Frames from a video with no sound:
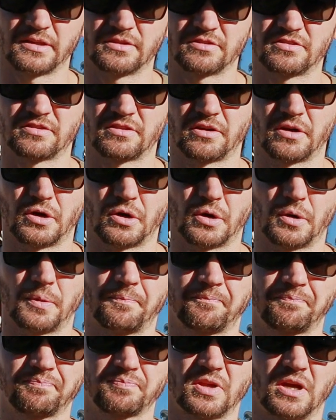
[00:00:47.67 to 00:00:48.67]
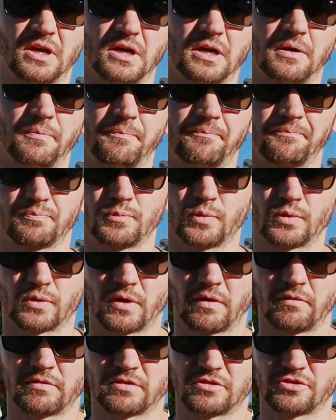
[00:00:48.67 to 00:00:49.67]
and so we
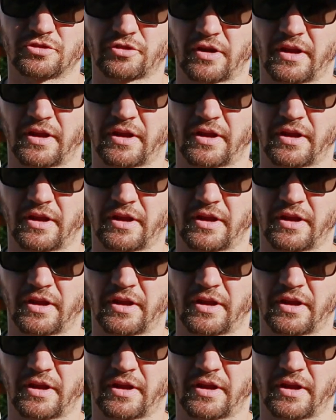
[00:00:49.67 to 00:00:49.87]
were obviously